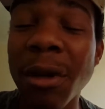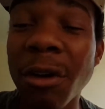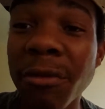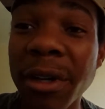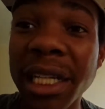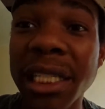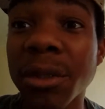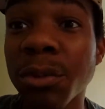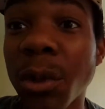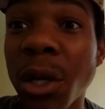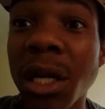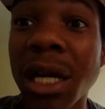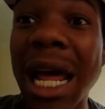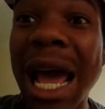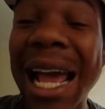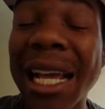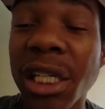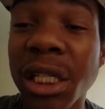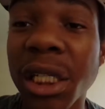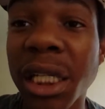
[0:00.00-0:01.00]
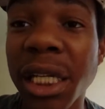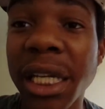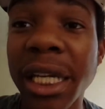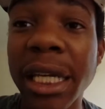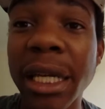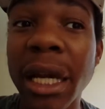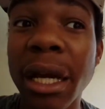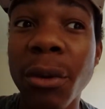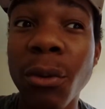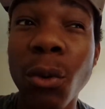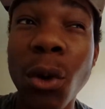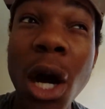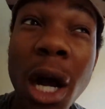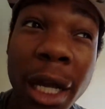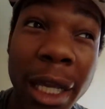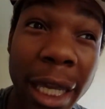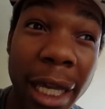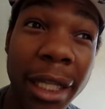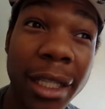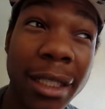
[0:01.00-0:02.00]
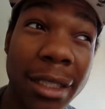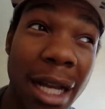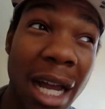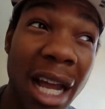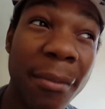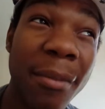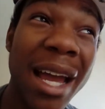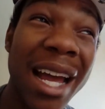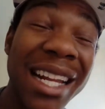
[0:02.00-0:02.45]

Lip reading: my rigs weren't actually working at the time